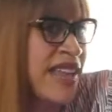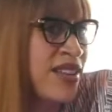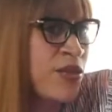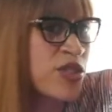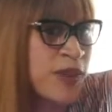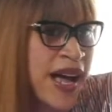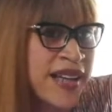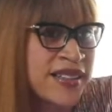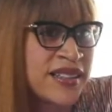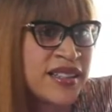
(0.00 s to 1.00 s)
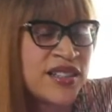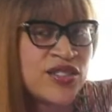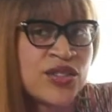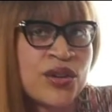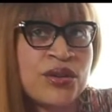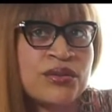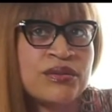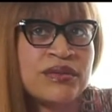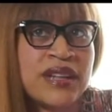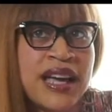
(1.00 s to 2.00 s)
in that new spot.
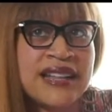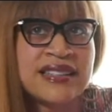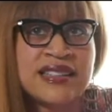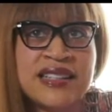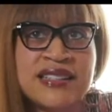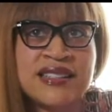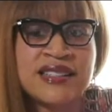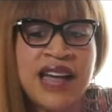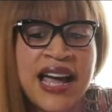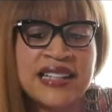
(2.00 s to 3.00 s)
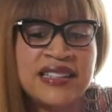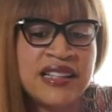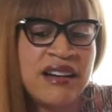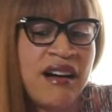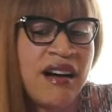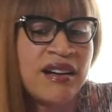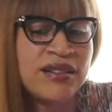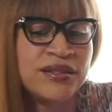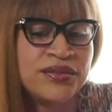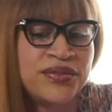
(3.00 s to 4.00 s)
So it's this idea
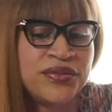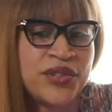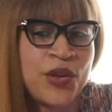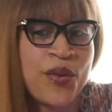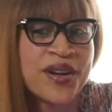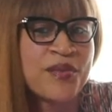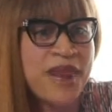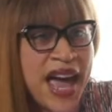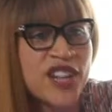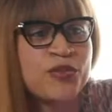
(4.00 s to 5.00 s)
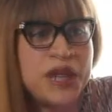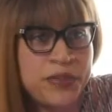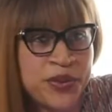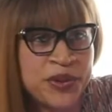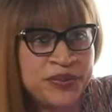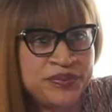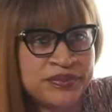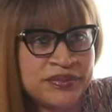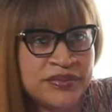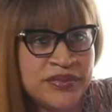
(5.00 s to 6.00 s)
of you want to match people
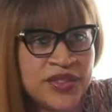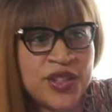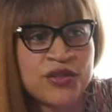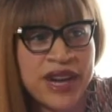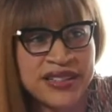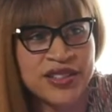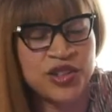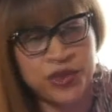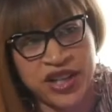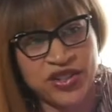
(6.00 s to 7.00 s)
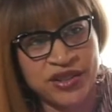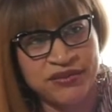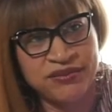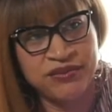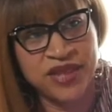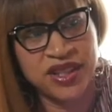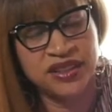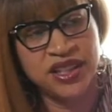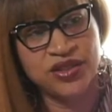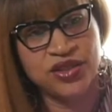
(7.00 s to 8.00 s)
to the right situation
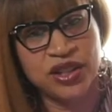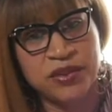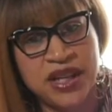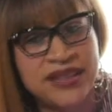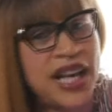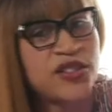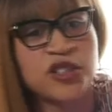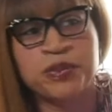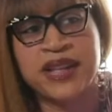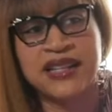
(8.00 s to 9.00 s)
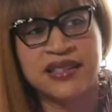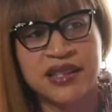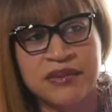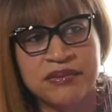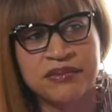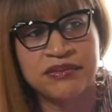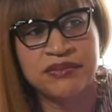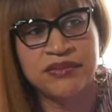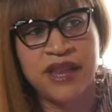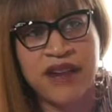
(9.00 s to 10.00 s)
within leadership, not just place them,
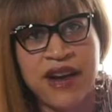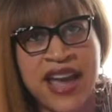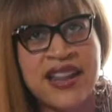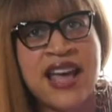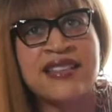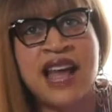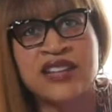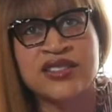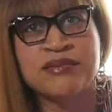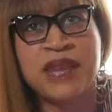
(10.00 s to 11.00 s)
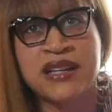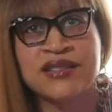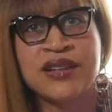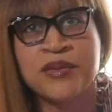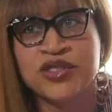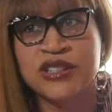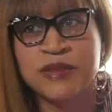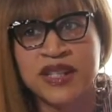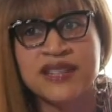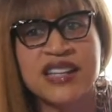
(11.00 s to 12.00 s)
right? And not just make
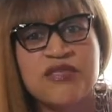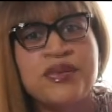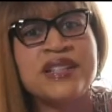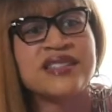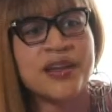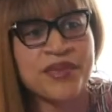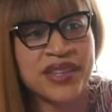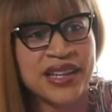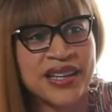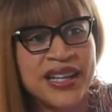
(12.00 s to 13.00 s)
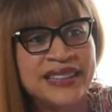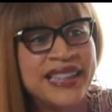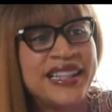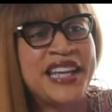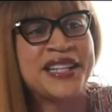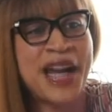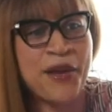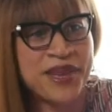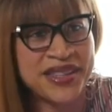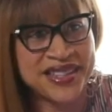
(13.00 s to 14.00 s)
assumptions because they've been something that they can
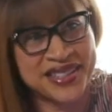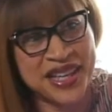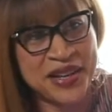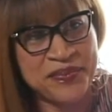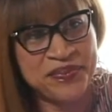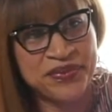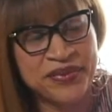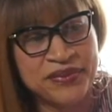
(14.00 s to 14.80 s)
now be this thing.